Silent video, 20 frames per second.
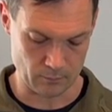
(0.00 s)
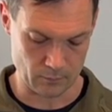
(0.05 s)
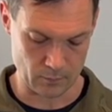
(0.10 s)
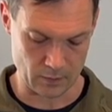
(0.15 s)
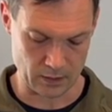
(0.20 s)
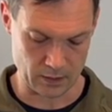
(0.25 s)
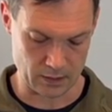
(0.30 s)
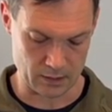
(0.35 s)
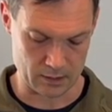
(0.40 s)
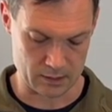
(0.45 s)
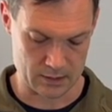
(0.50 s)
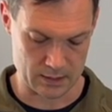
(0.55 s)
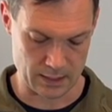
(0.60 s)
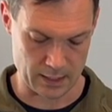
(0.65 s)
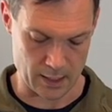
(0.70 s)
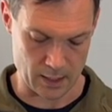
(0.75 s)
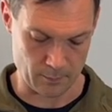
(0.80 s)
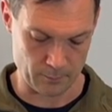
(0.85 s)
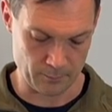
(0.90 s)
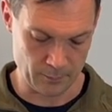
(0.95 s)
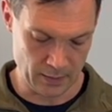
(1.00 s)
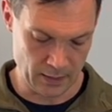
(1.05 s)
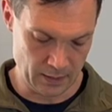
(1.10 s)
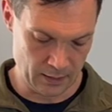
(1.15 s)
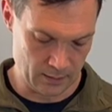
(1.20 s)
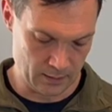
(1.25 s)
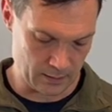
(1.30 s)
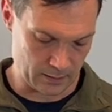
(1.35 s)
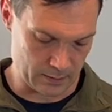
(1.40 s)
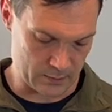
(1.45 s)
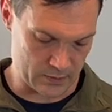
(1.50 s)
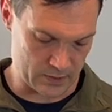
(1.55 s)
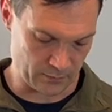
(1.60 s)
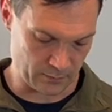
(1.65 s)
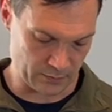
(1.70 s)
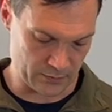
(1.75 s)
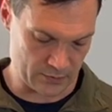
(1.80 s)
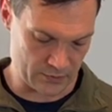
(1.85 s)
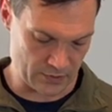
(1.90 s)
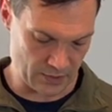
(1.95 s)
tab. It
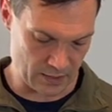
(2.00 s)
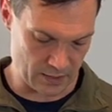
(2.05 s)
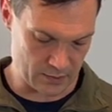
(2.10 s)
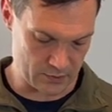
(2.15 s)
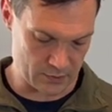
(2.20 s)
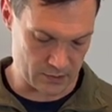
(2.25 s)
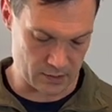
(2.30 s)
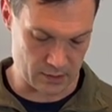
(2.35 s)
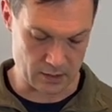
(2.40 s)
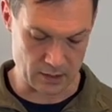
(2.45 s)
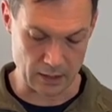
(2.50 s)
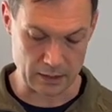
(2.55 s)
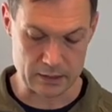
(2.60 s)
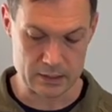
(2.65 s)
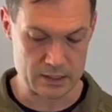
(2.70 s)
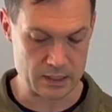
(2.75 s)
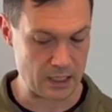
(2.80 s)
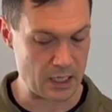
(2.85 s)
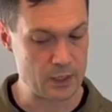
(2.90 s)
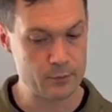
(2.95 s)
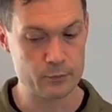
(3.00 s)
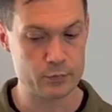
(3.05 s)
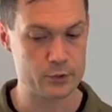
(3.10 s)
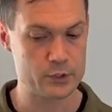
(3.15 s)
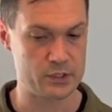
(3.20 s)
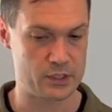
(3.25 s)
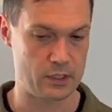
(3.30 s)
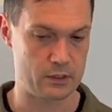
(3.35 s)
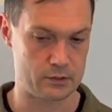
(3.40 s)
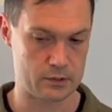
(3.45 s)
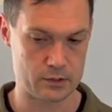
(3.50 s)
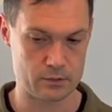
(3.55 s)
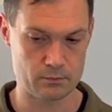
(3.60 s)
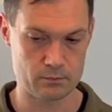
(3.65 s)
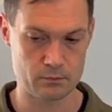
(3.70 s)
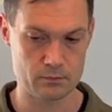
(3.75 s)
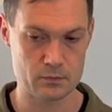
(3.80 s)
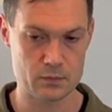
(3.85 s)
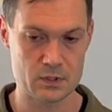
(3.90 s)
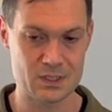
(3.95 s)
simply says 98%
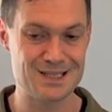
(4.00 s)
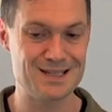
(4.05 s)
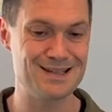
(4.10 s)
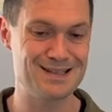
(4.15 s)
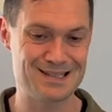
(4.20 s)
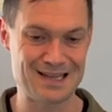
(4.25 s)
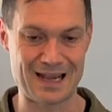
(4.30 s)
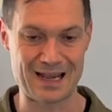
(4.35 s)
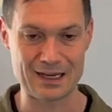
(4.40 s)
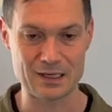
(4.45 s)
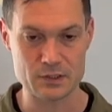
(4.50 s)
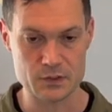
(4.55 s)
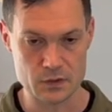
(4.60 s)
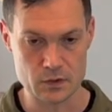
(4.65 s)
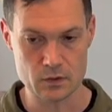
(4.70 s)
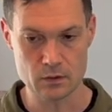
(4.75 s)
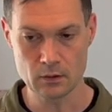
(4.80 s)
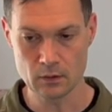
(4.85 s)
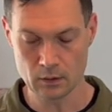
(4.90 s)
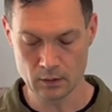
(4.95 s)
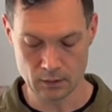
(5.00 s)
T-Tex,